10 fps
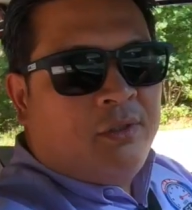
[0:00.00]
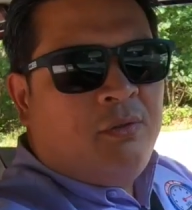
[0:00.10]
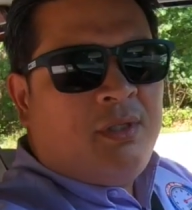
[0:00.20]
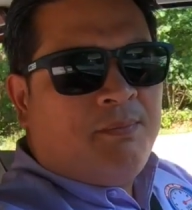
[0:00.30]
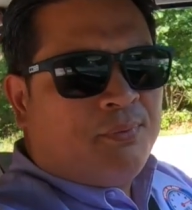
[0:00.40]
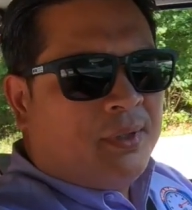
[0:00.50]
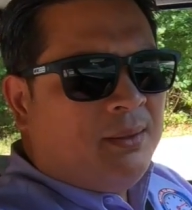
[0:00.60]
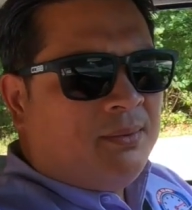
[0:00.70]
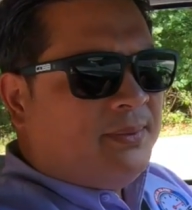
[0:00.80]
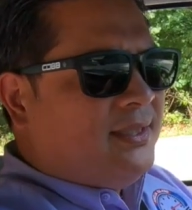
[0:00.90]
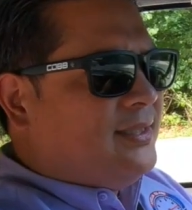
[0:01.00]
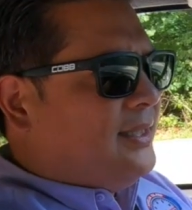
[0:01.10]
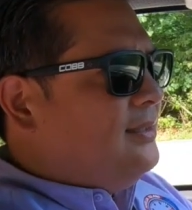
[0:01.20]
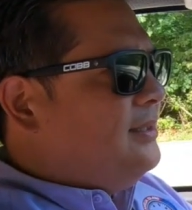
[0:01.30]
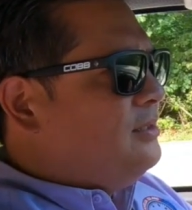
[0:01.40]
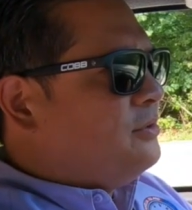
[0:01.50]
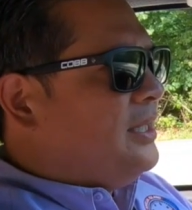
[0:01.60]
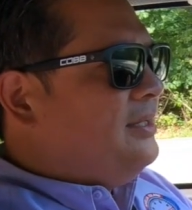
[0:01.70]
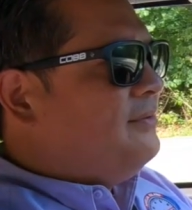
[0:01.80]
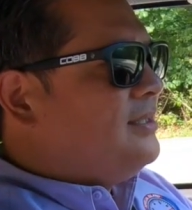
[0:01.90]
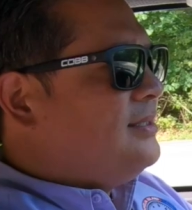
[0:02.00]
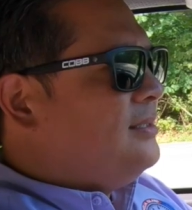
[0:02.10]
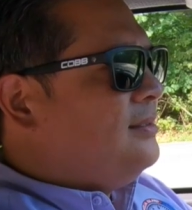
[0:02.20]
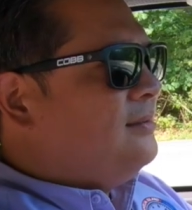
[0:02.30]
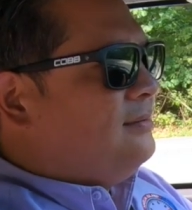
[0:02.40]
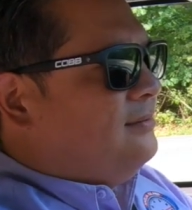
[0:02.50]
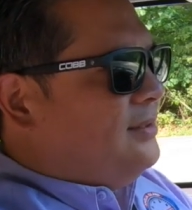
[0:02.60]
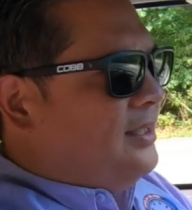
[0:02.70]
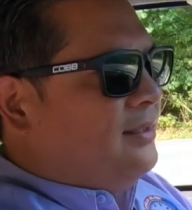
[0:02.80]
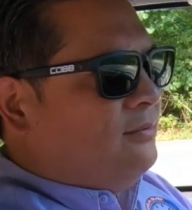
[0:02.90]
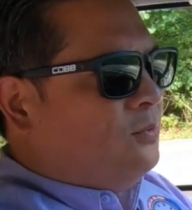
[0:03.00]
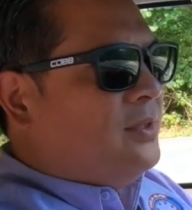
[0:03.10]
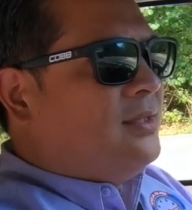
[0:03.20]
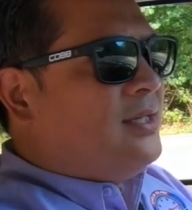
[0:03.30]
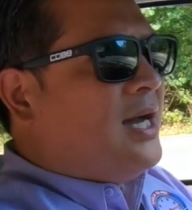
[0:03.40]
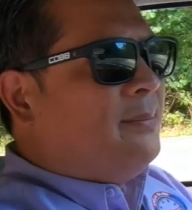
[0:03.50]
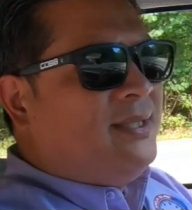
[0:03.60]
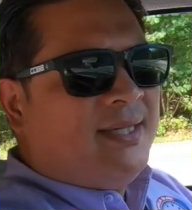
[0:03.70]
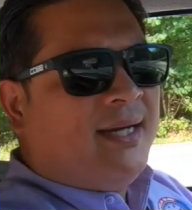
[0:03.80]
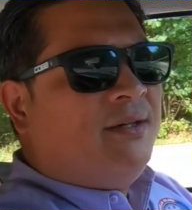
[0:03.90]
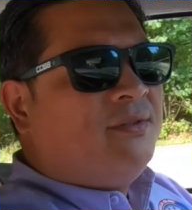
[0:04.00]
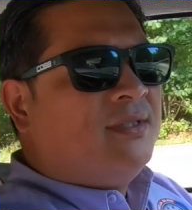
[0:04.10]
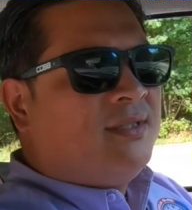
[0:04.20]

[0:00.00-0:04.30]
you could probably daily drive this and with the knobby tires and